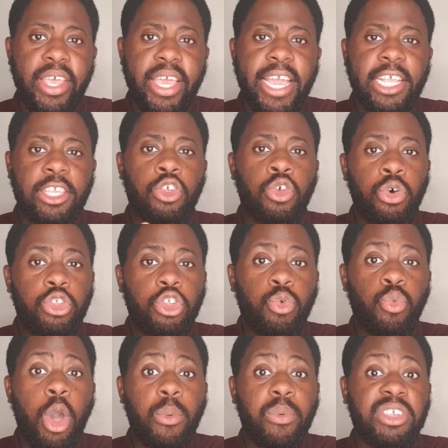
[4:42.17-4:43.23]
it's good to
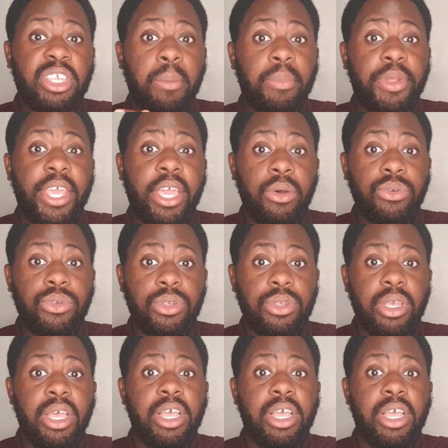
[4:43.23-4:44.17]
work with somebody else